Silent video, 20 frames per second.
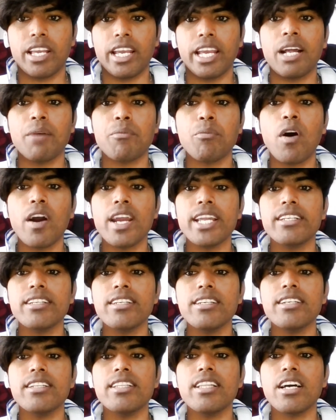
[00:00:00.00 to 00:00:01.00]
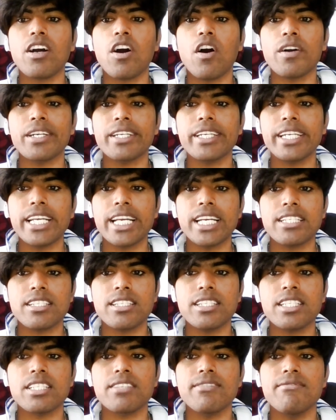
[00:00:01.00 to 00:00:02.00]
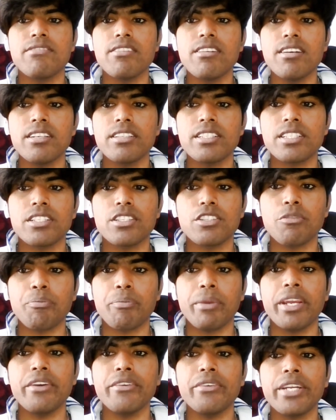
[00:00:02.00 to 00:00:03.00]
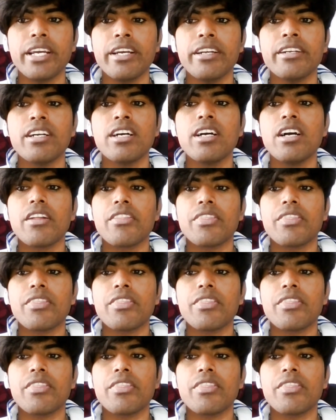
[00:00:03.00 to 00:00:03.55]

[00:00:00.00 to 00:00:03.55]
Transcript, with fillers: and appointed the congregation's first superior.